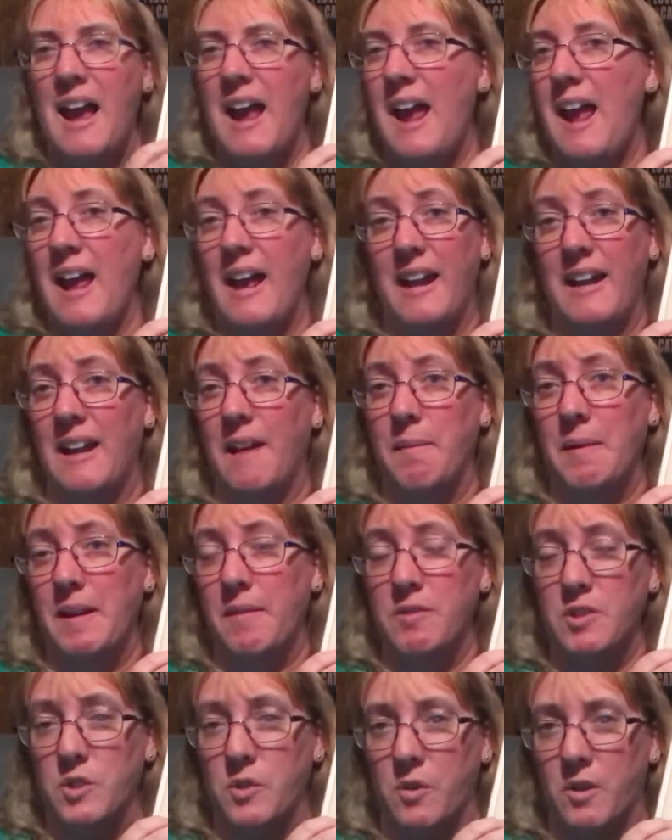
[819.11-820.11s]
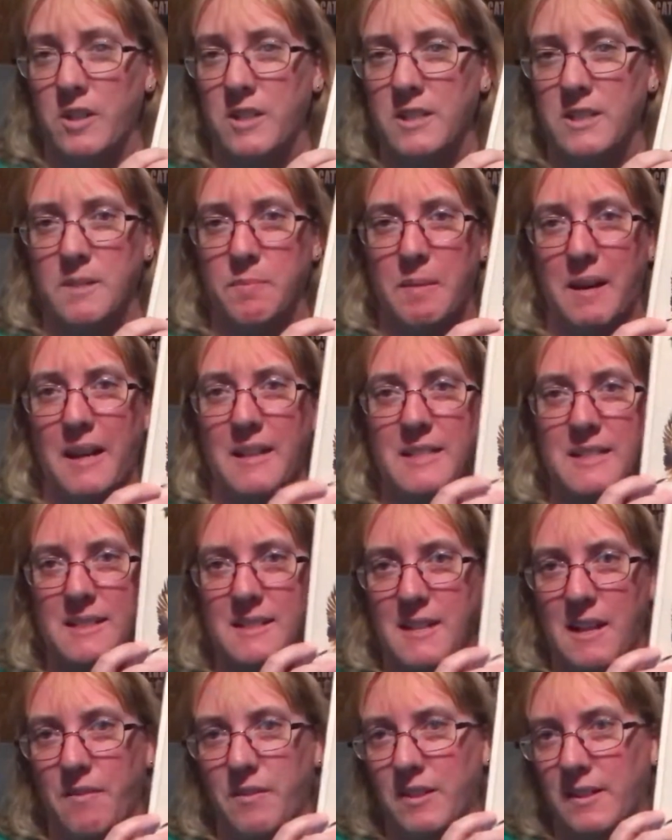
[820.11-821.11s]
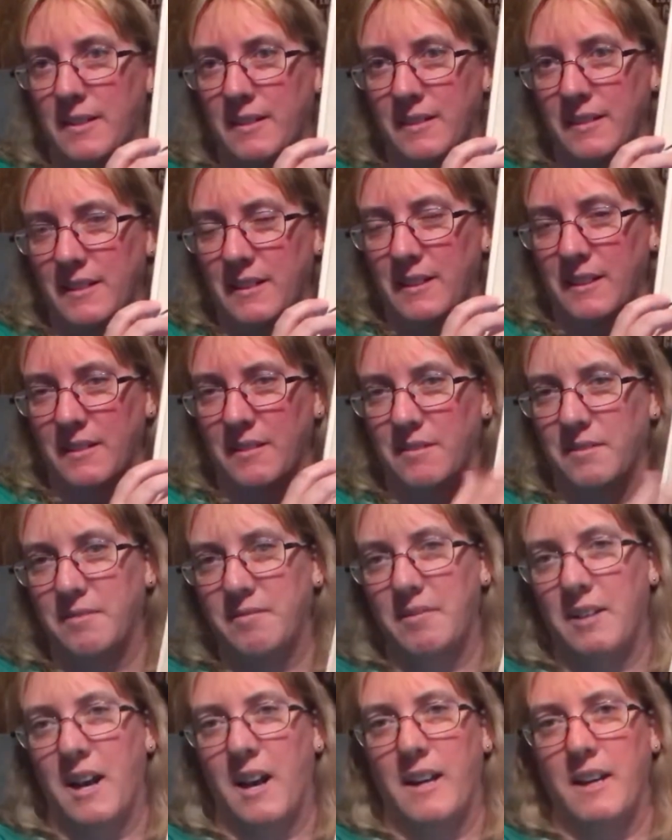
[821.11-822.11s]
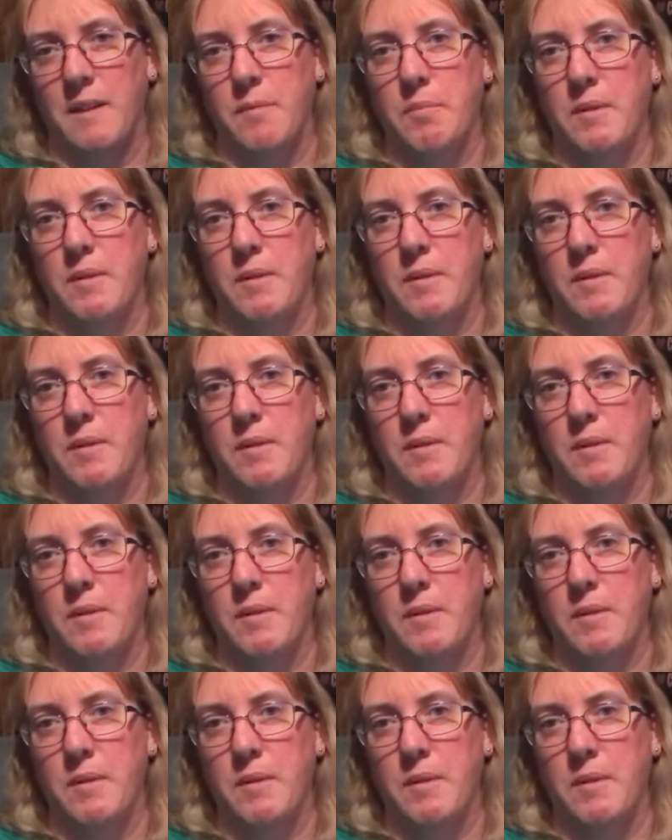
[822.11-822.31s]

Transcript: And I mean, it was gorgeous, but I just never, you know, got it.